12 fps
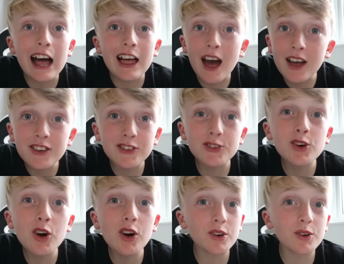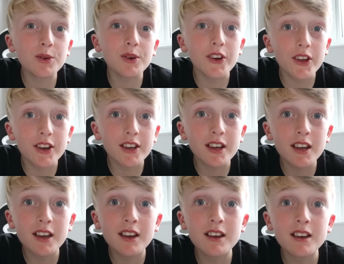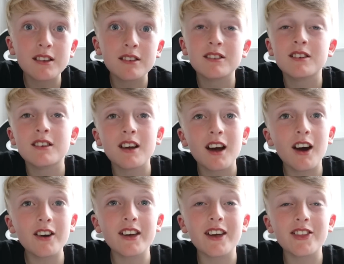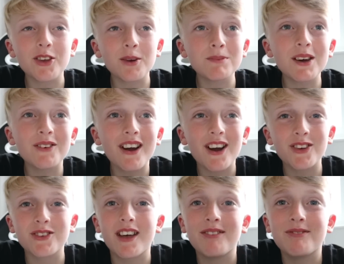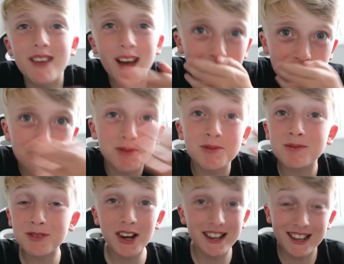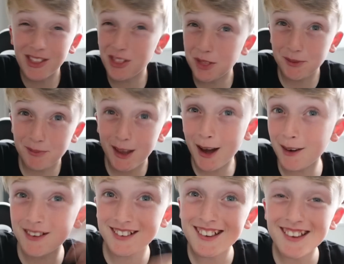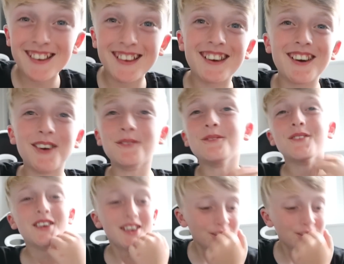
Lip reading: That's awkward. Oh yeah, the bit where I was like that, I was just trying to get the thumbnail.